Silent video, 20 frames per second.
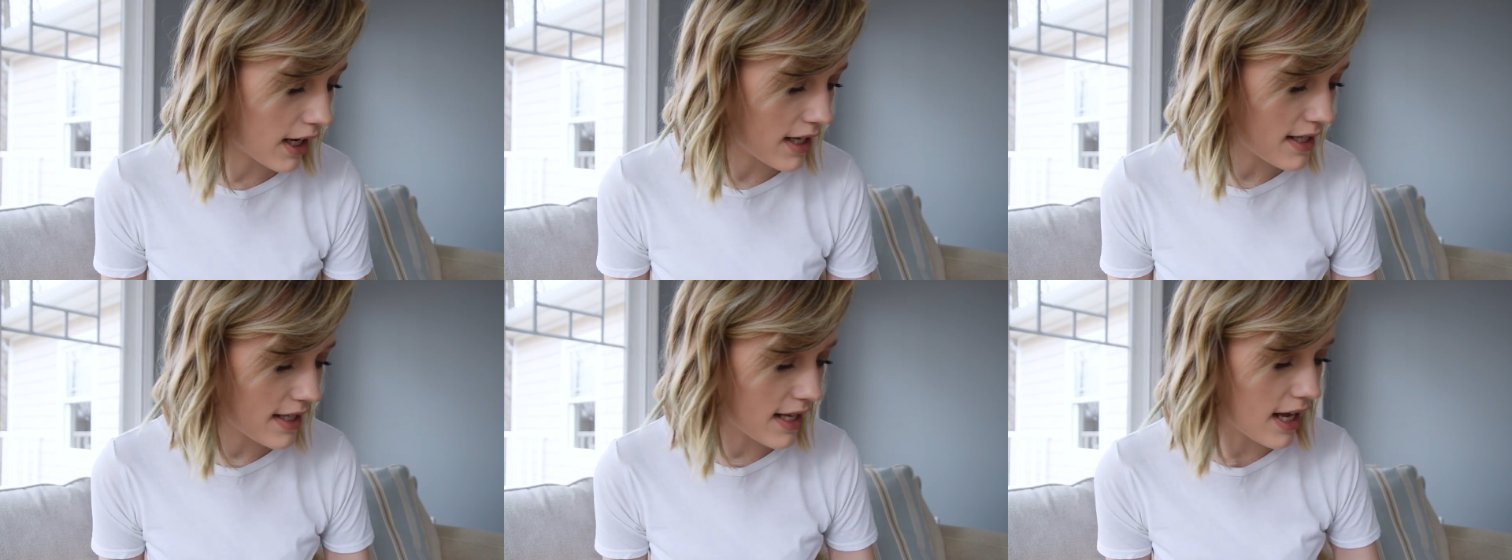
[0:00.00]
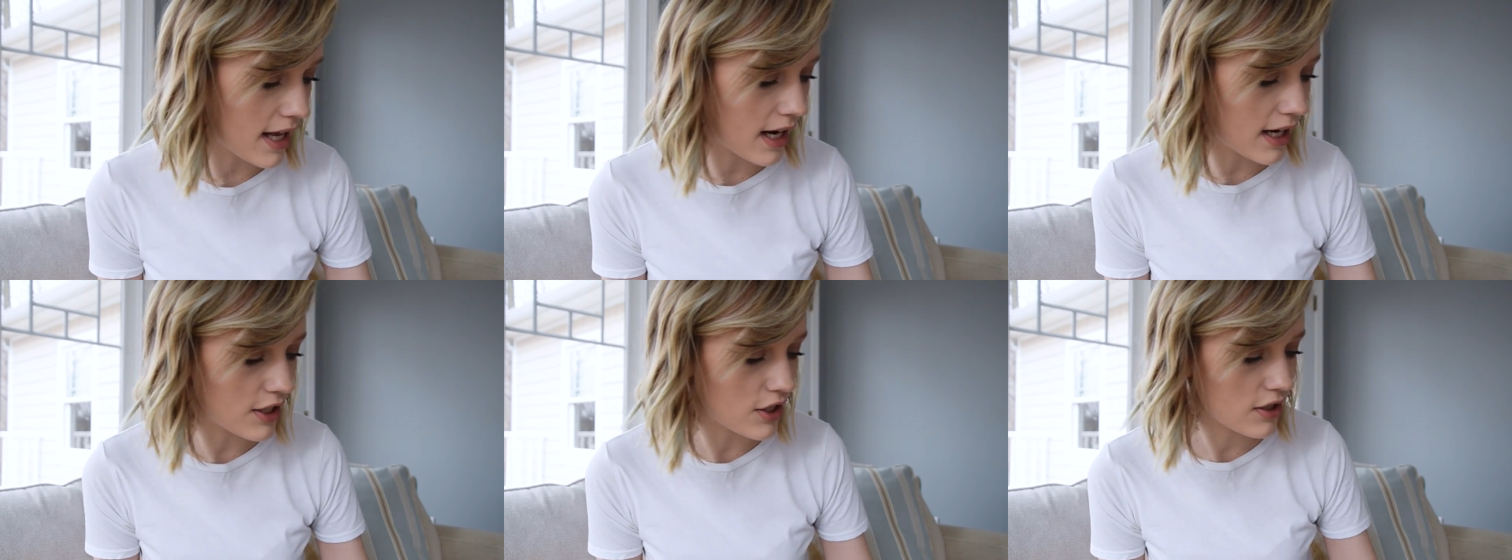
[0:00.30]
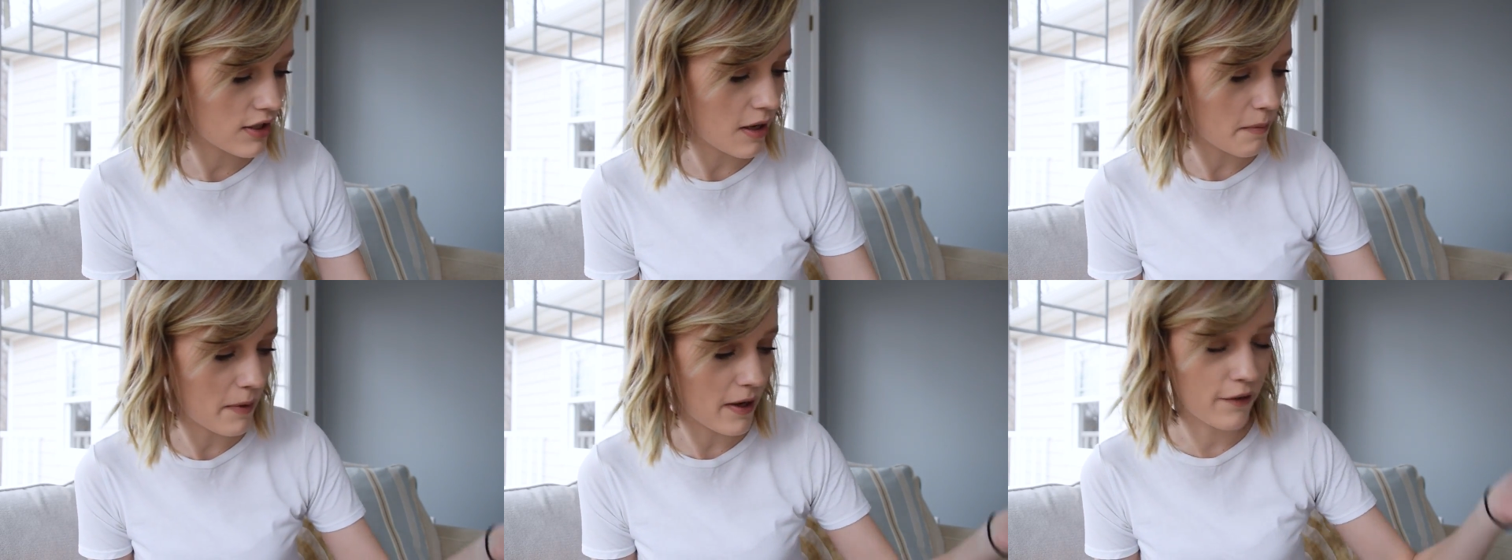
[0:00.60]
I said, I
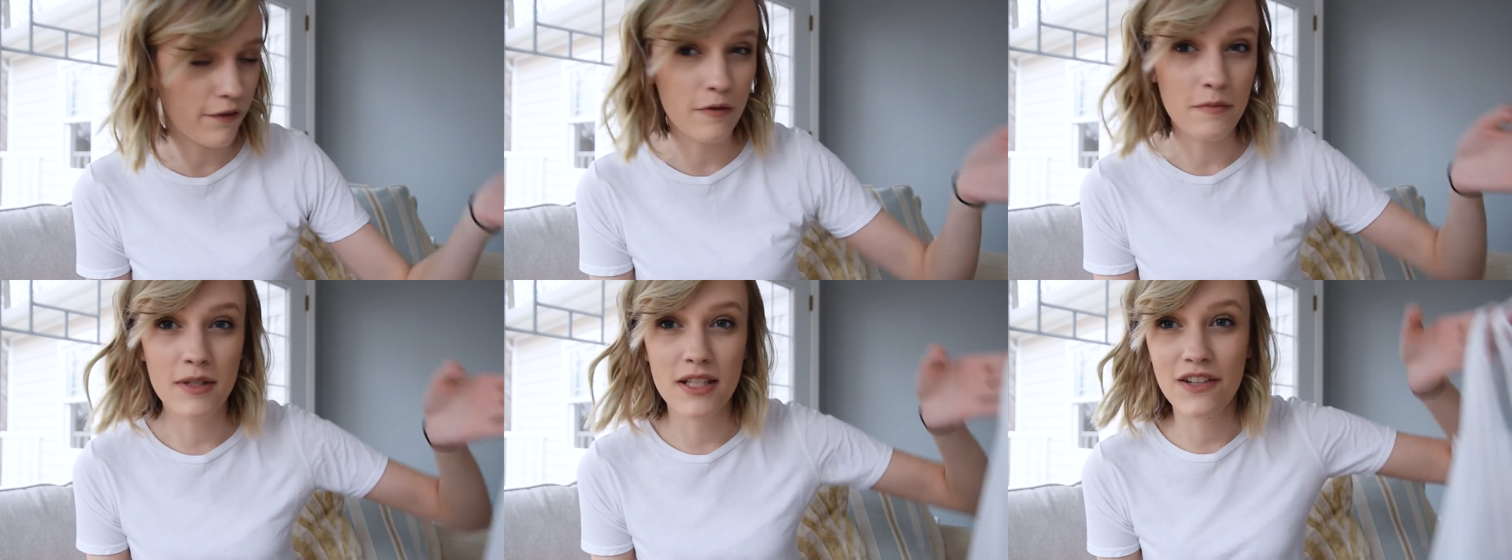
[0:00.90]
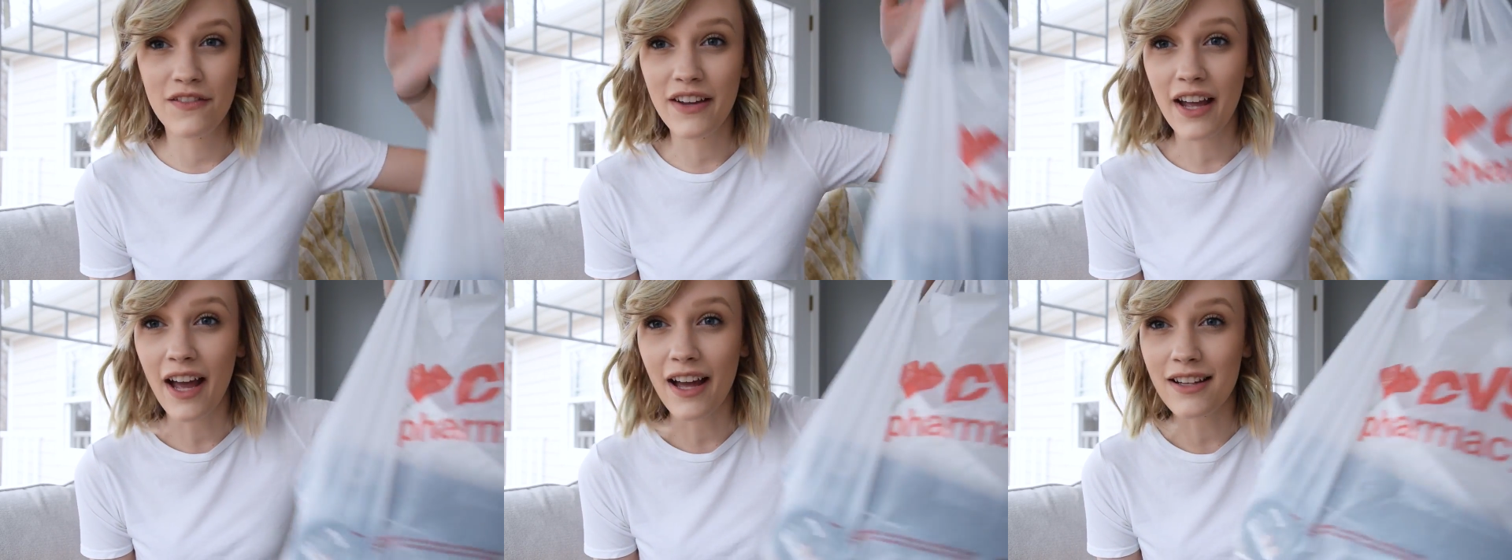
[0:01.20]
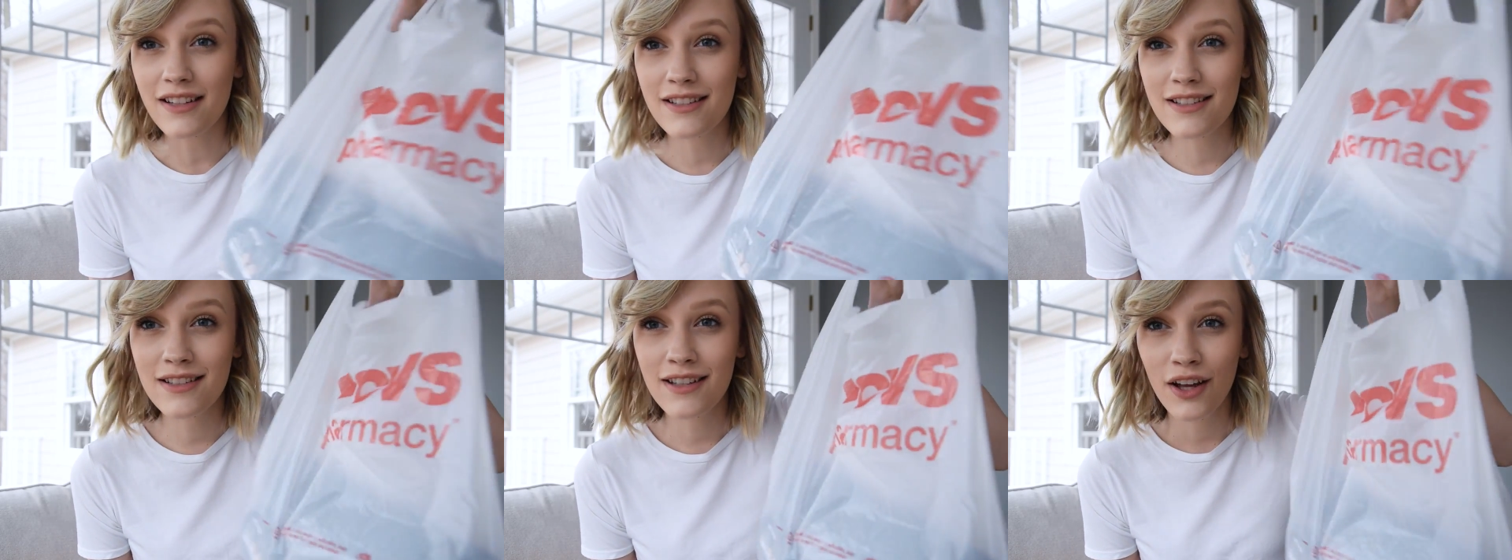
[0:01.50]
just got back from
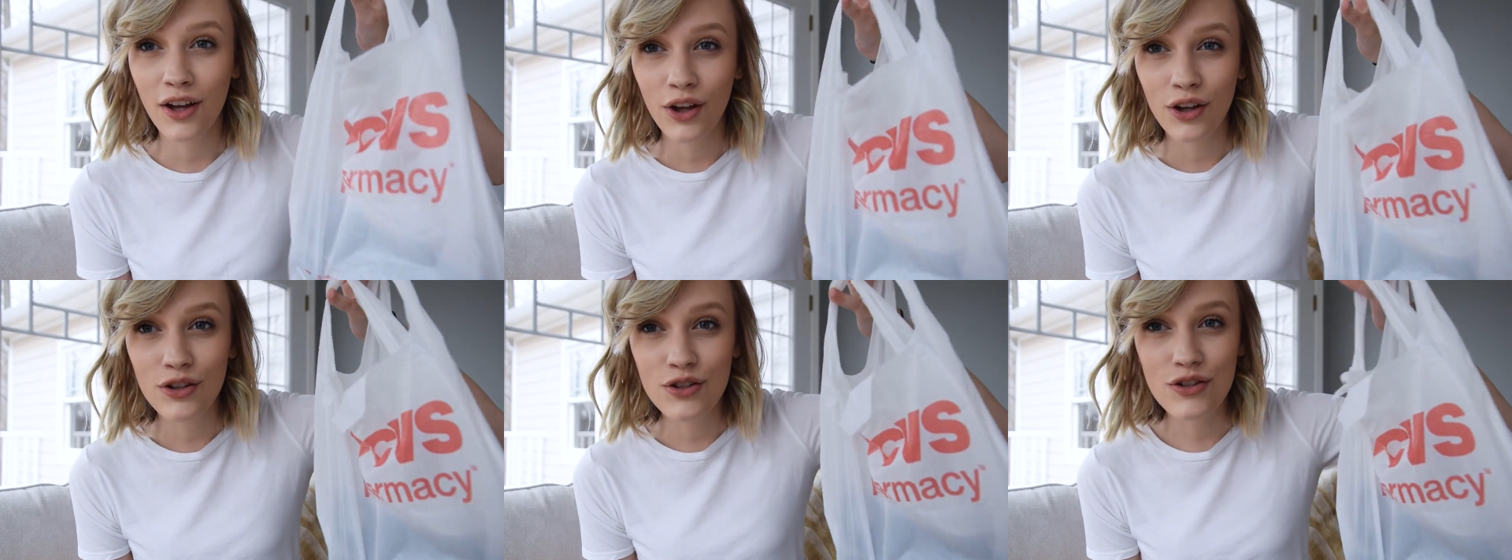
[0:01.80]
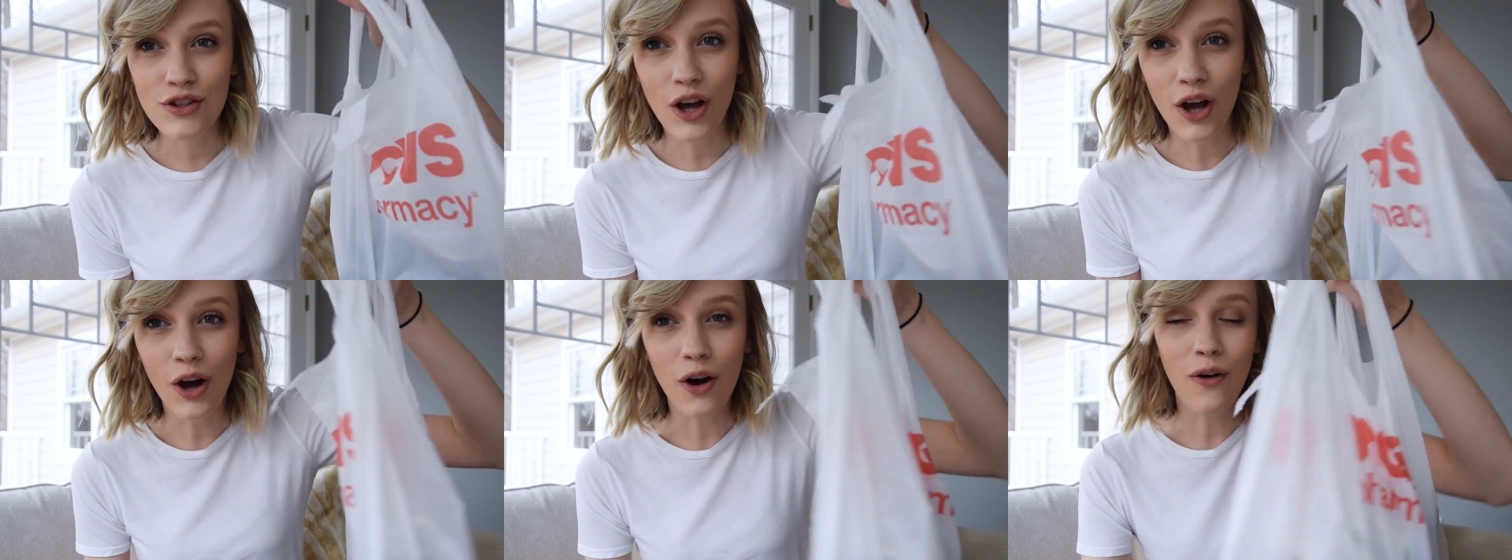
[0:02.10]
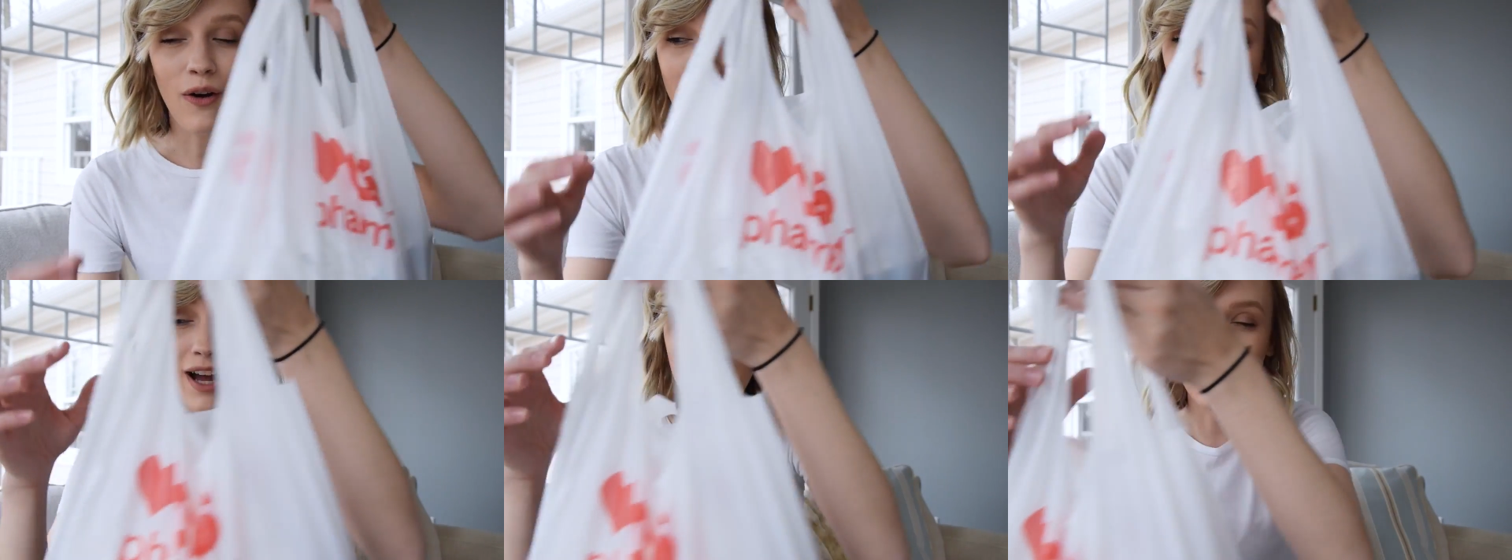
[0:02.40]
CVS,
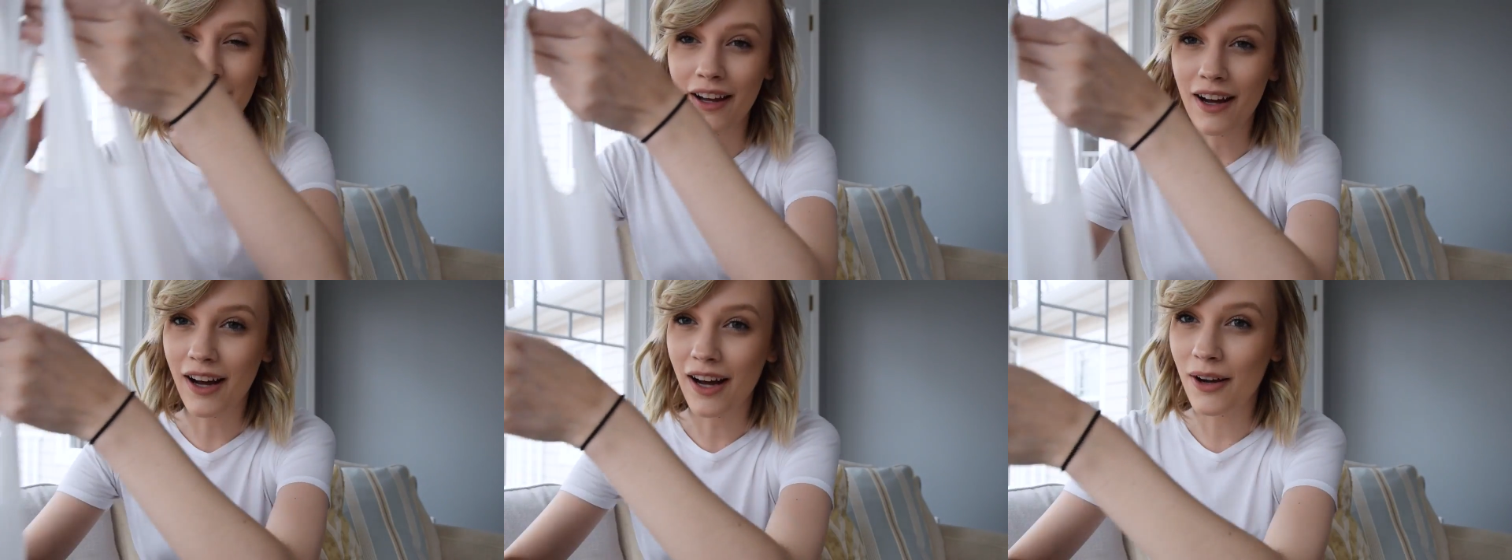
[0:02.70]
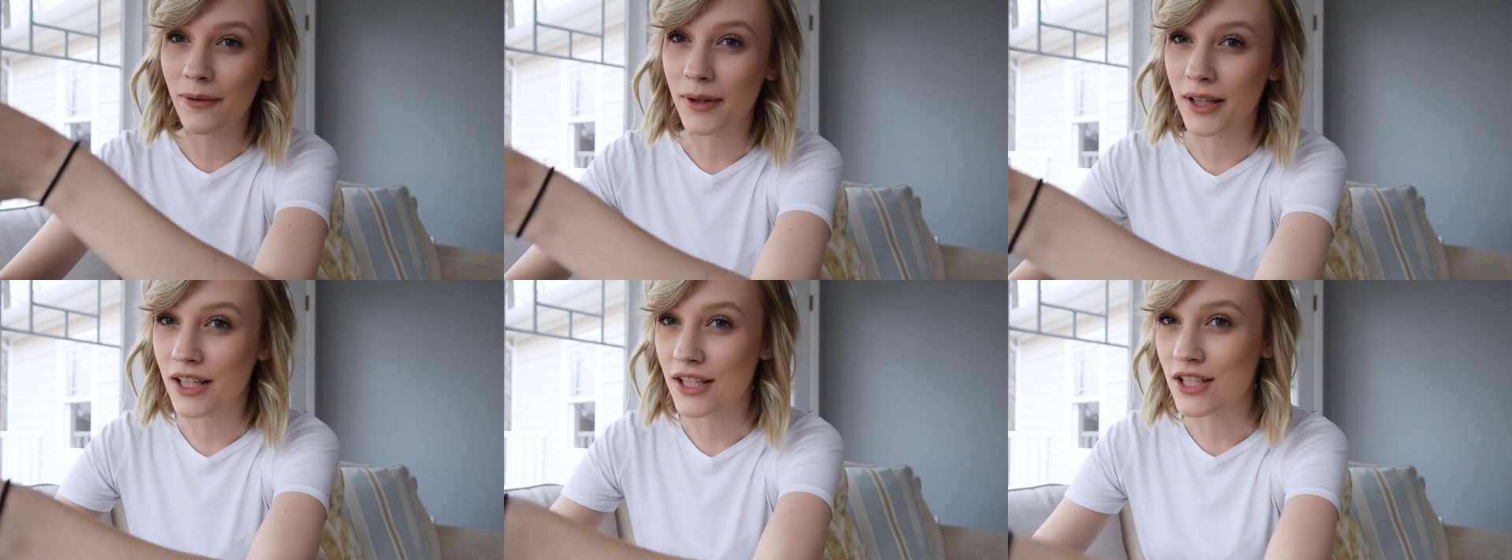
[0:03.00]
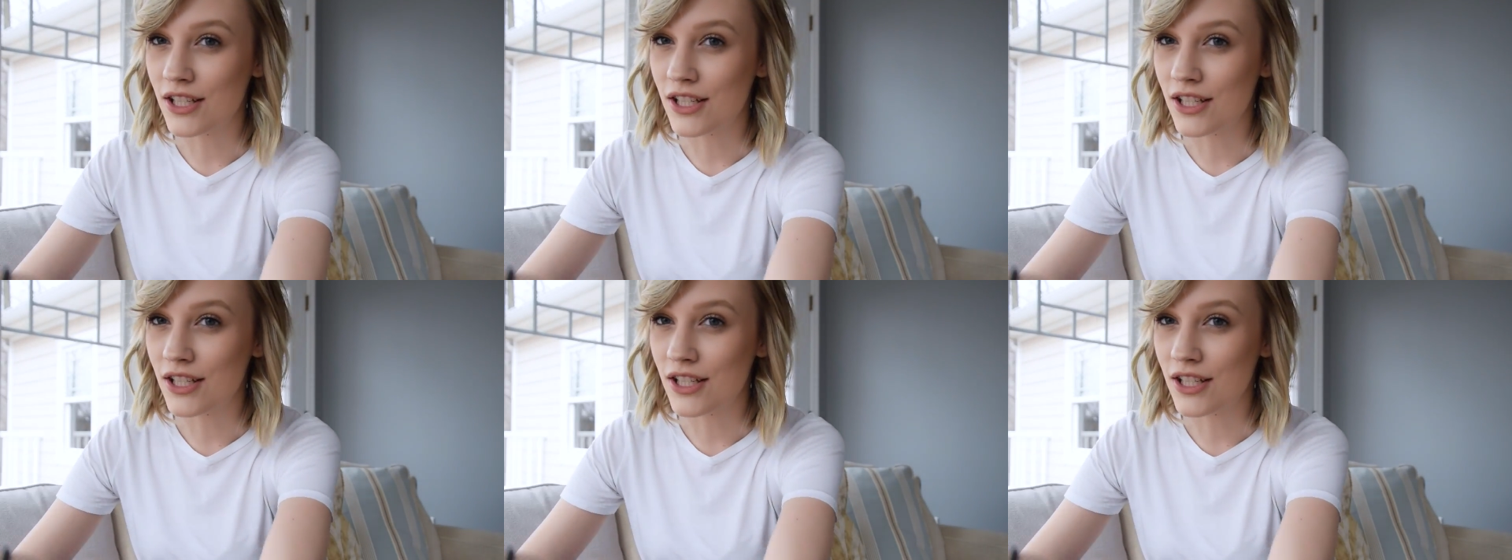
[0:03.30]
so I thought we could